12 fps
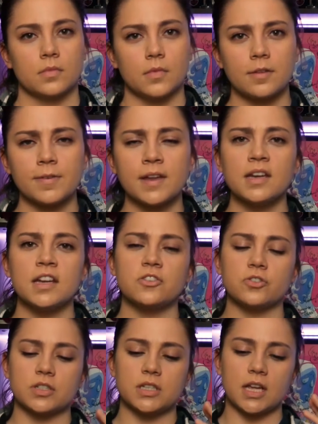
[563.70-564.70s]
I find it
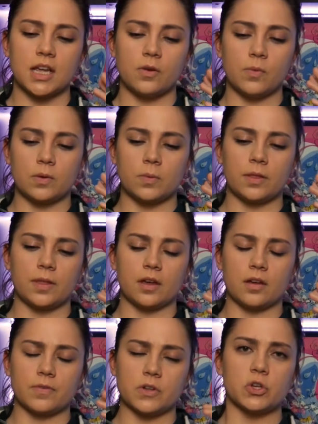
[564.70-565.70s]
interesting when we think
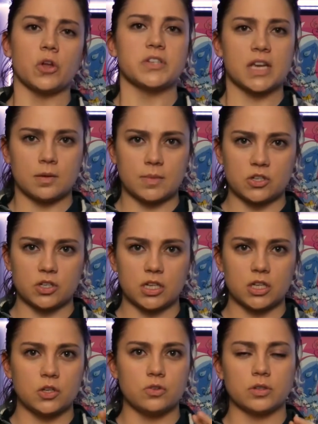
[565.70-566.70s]
of adult animation, it
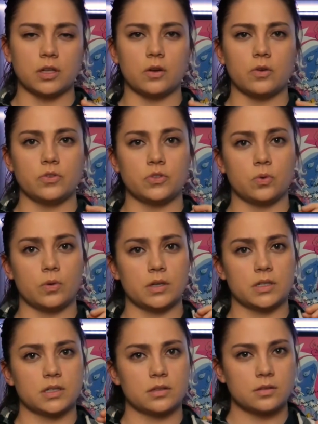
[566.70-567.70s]
usually goes
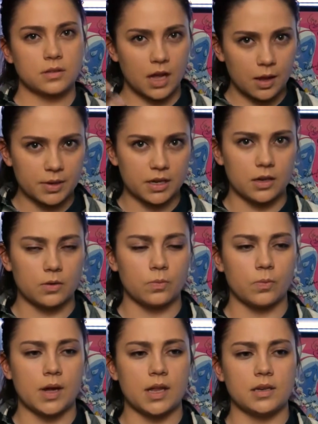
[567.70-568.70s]
towards comedy,
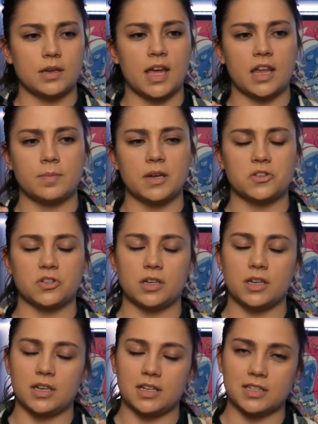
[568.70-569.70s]
when animation
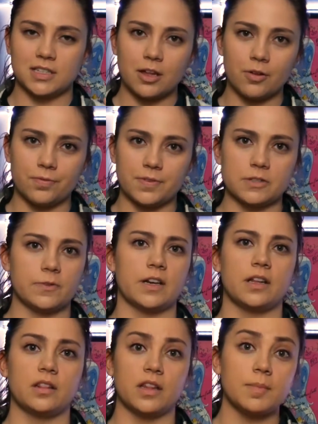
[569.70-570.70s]
in itself is very
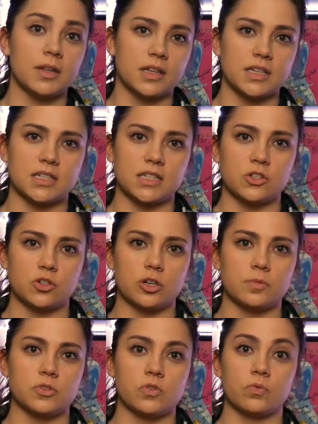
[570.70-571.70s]
limitless in
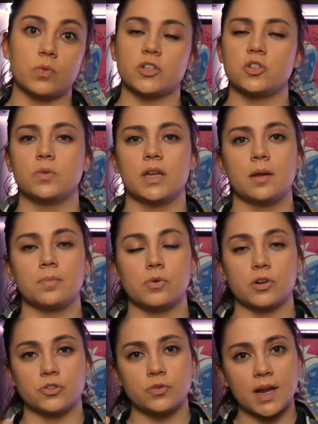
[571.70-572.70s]
terms of what you can
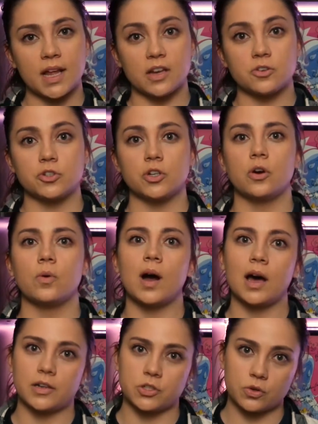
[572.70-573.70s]
portray and show
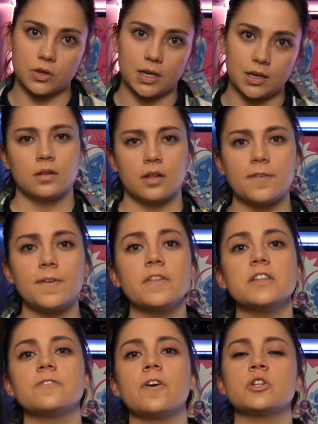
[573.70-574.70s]
on a screen. I feel
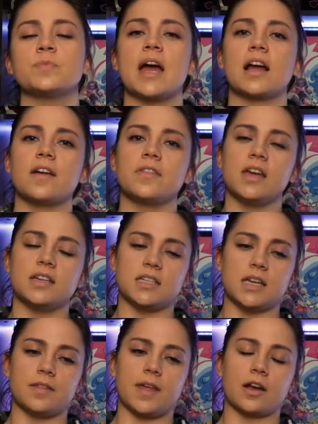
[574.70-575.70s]
this falls back on the
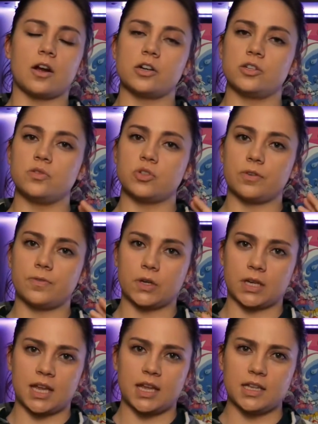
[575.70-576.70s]
idea that cartoons are for
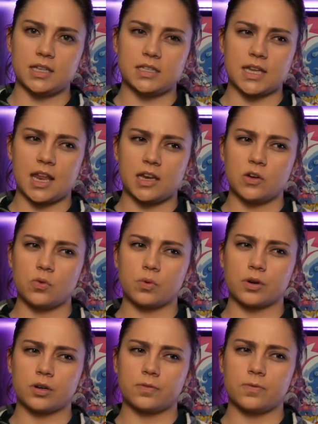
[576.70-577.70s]
kids, and in
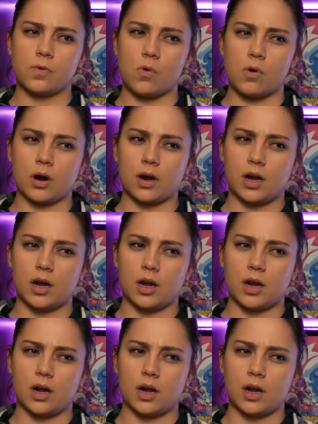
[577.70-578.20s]
order for